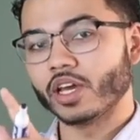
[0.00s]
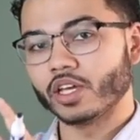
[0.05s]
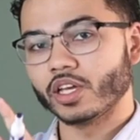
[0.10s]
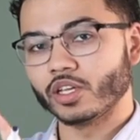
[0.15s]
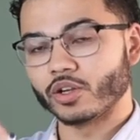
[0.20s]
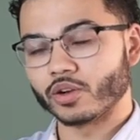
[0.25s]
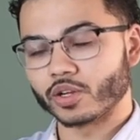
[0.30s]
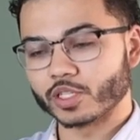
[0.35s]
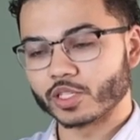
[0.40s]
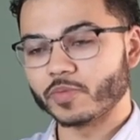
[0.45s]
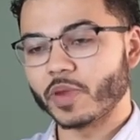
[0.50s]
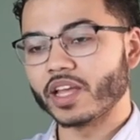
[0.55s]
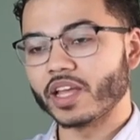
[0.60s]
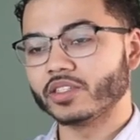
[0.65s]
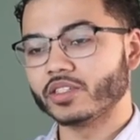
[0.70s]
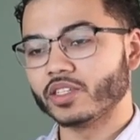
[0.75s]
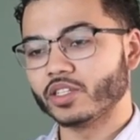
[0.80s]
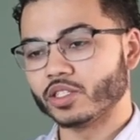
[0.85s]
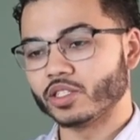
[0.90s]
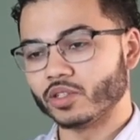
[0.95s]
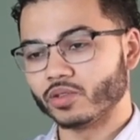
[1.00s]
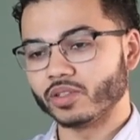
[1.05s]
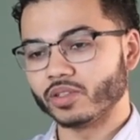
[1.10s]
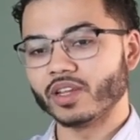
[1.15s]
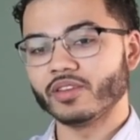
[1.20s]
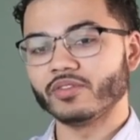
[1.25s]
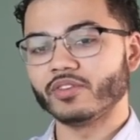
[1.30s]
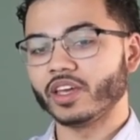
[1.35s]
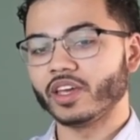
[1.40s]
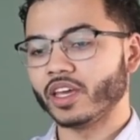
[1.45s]
your expenses, your
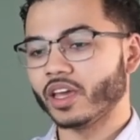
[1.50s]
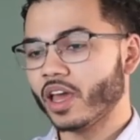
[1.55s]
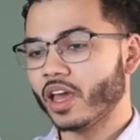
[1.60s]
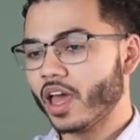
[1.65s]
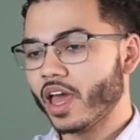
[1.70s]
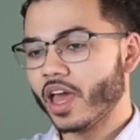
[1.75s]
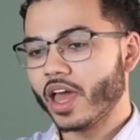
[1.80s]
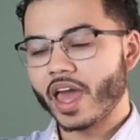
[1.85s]
living,